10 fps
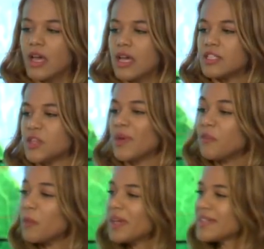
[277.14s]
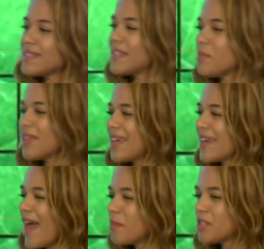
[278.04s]
So if we could simulate
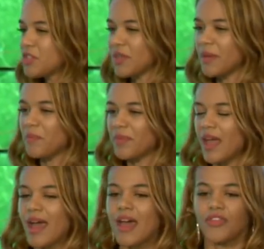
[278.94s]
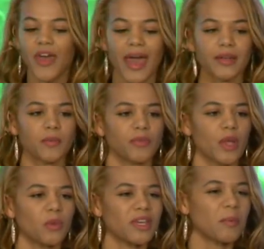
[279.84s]
chemistry, then
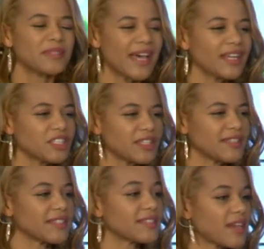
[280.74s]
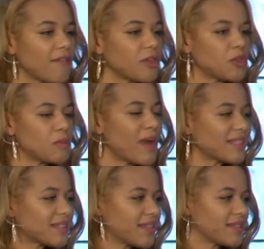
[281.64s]
we could potentially discover new
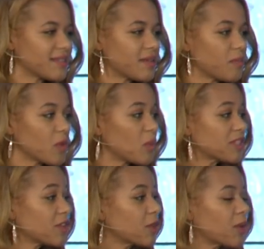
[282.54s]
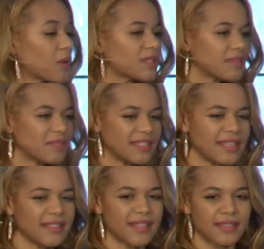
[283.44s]
medicines, which could cure some
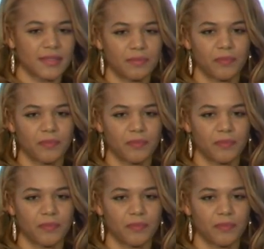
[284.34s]
diseases.